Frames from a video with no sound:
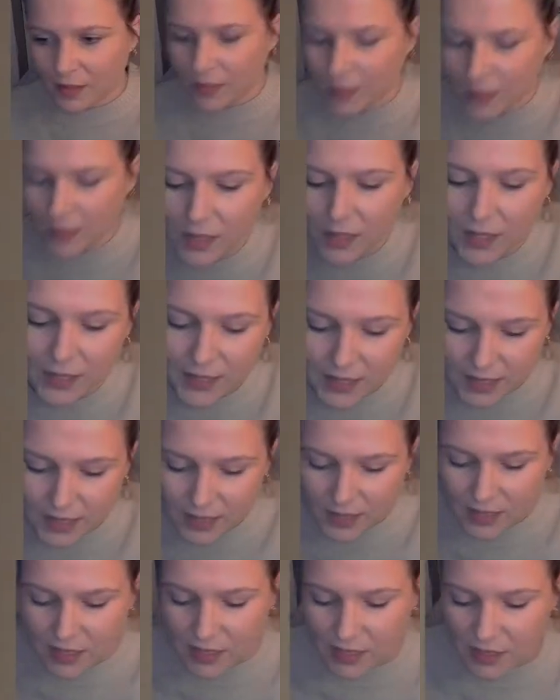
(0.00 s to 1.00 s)
Oh, this
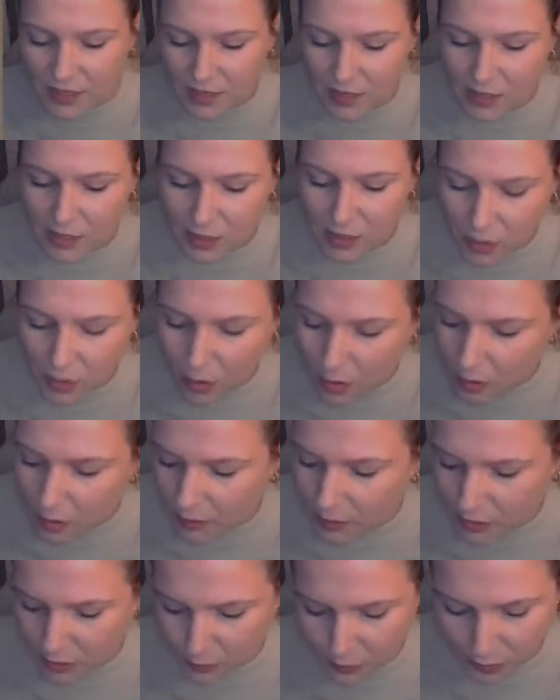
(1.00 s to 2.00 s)
is so
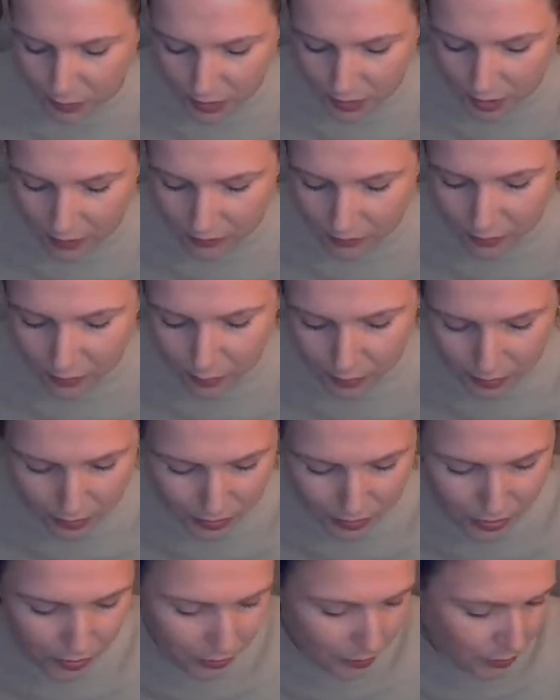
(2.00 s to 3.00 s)
much more comfortable
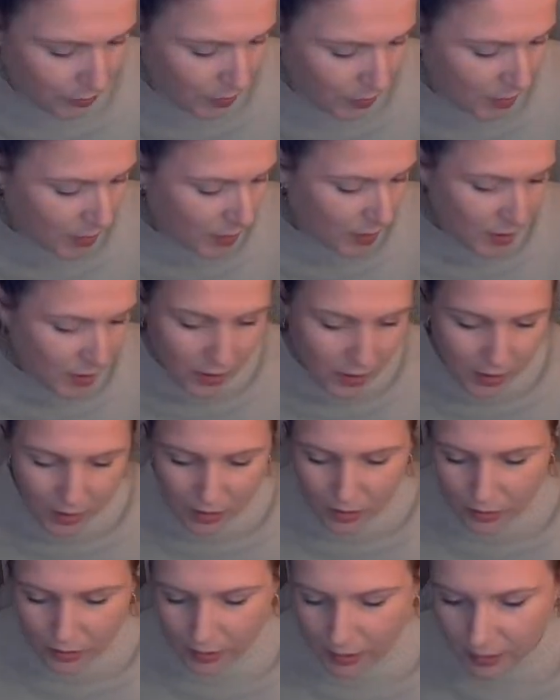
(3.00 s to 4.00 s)
too.
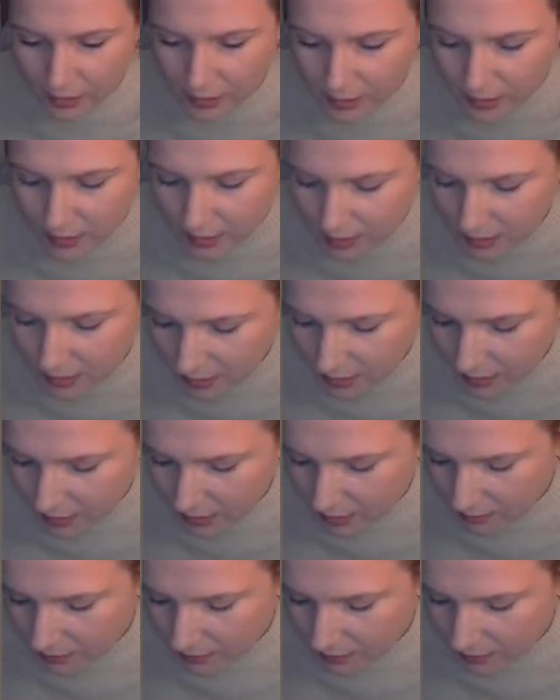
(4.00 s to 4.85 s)
Okay, let's see.